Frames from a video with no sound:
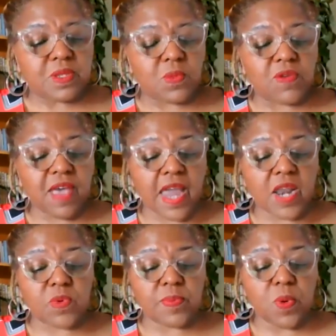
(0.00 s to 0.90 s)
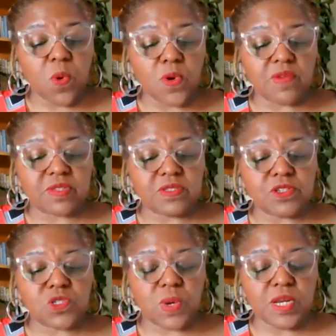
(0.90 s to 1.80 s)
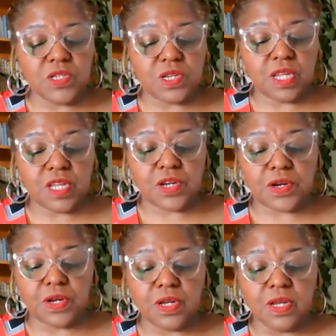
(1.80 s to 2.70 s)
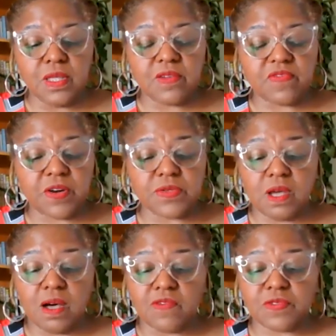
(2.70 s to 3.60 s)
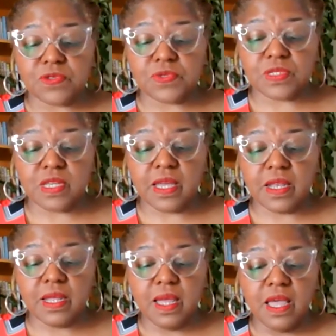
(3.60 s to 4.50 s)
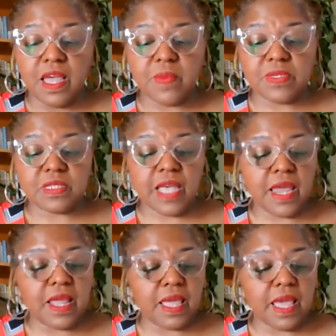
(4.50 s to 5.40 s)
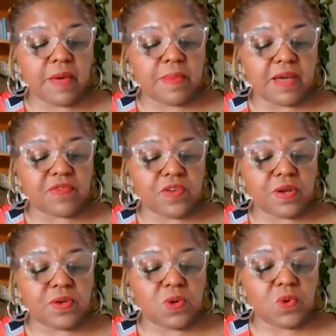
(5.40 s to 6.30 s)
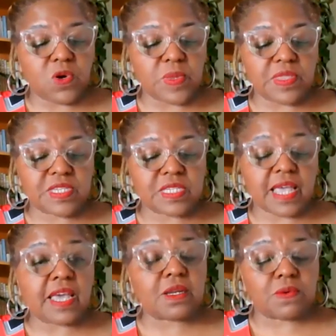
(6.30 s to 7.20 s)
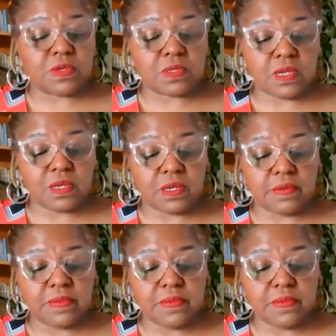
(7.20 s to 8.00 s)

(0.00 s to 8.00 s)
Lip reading: we've had a report of a situation here," the first officer said, and was standing at my front door with his hand on his gun.